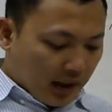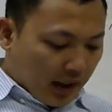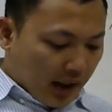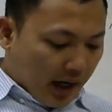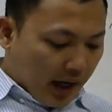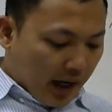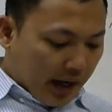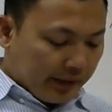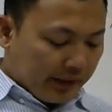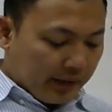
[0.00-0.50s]

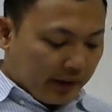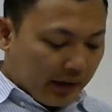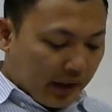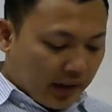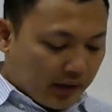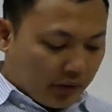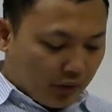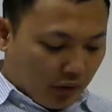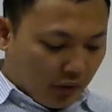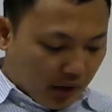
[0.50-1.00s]
And the
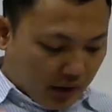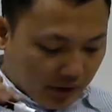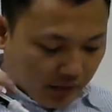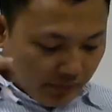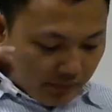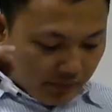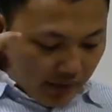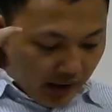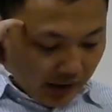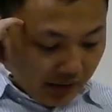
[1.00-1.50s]
next
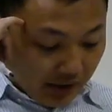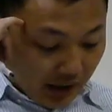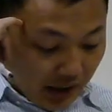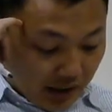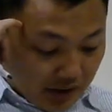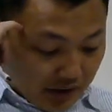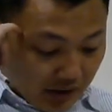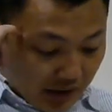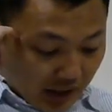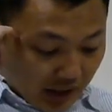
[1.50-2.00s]
question, find
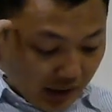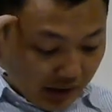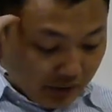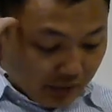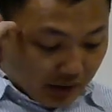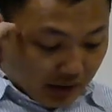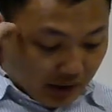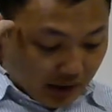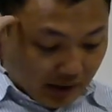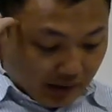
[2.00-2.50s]
tangent line to
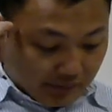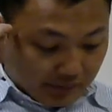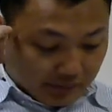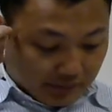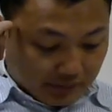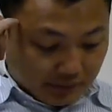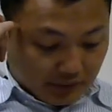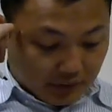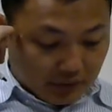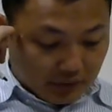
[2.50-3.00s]
the curve,
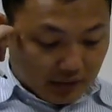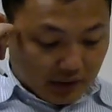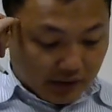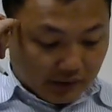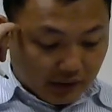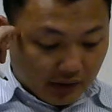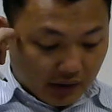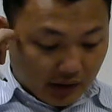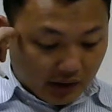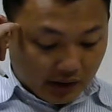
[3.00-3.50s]
to a
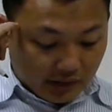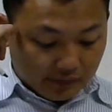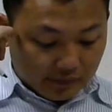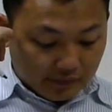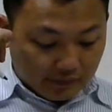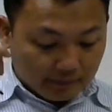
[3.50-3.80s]
level curve.